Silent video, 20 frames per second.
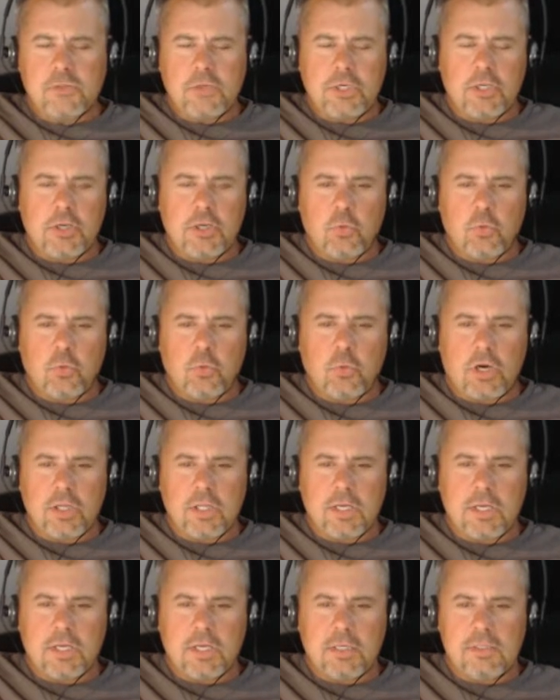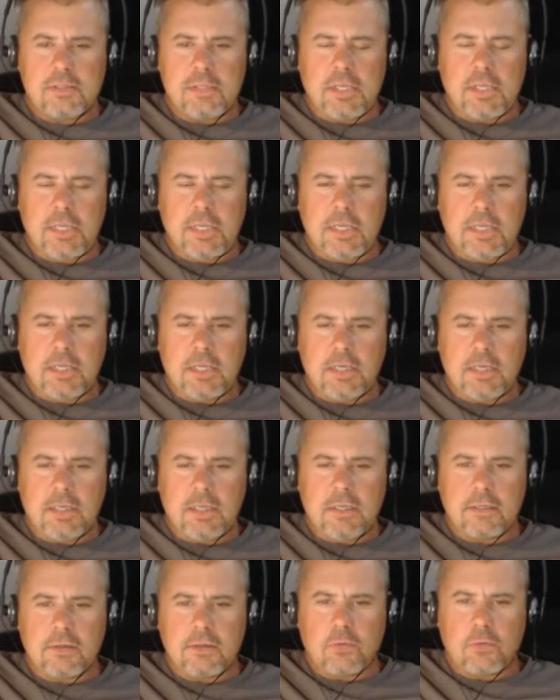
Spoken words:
on the walleyes and